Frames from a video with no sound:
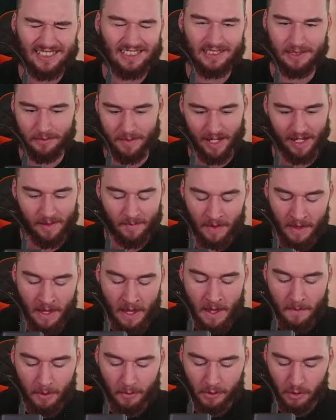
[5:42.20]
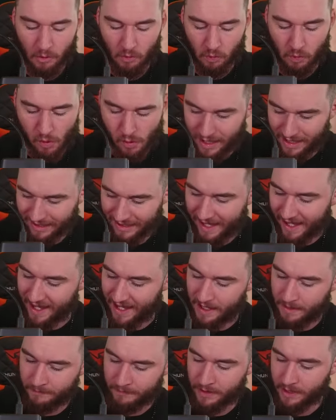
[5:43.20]
to me. But we've got Rory
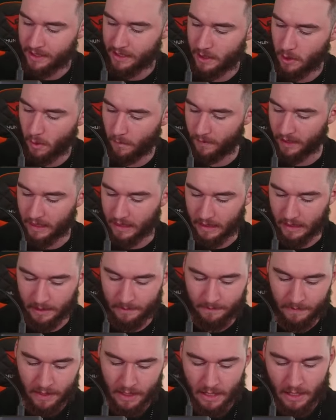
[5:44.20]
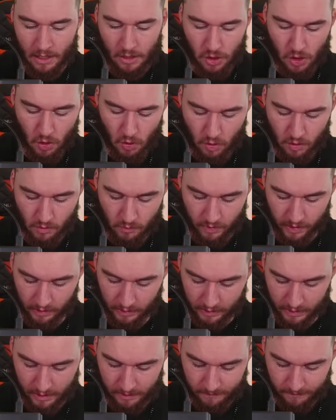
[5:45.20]
Laird, silver here, Jordan
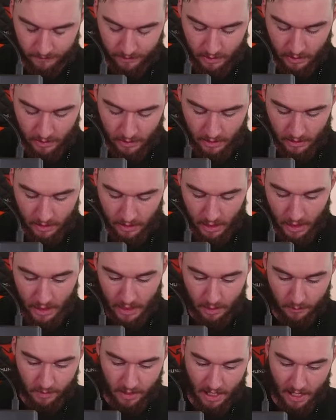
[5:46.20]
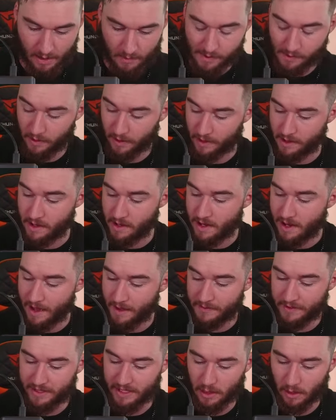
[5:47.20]
Ridley, and here we are. We've got
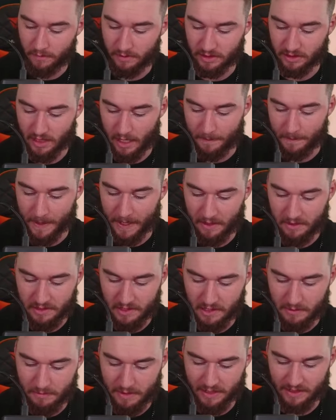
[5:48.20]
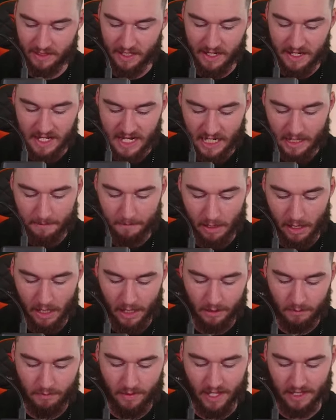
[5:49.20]
another silver star powers. It's Mister Nick
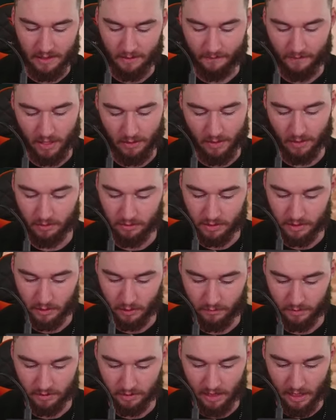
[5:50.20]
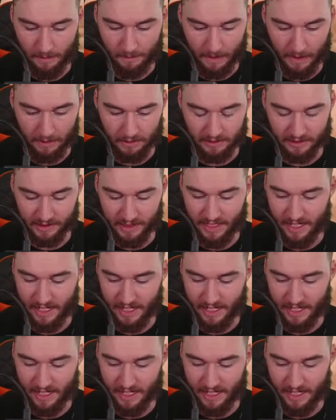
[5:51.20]
Martin. That's a very good silver star powers to get,